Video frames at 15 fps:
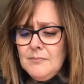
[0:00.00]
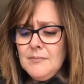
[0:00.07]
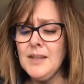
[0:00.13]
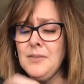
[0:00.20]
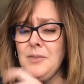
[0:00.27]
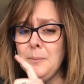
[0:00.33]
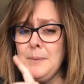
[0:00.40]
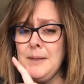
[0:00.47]

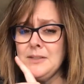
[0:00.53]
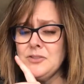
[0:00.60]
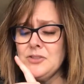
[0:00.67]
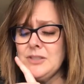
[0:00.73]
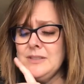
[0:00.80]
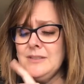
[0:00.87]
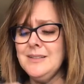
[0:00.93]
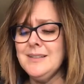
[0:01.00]
The
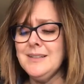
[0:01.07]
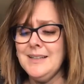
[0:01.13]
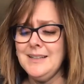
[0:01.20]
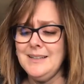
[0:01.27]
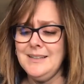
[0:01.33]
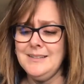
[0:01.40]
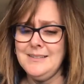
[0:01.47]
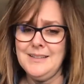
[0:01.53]
mansion
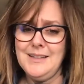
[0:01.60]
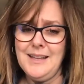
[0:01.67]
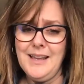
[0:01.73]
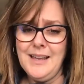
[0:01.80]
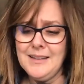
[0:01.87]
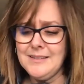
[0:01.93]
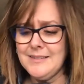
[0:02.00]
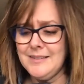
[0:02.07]
is an
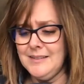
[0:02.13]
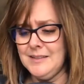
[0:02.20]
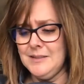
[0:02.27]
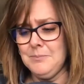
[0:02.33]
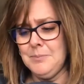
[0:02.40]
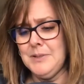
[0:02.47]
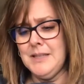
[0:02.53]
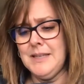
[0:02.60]

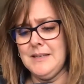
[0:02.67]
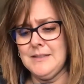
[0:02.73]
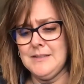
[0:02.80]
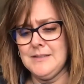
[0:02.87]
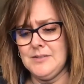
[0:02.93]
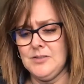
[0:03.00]
excellent place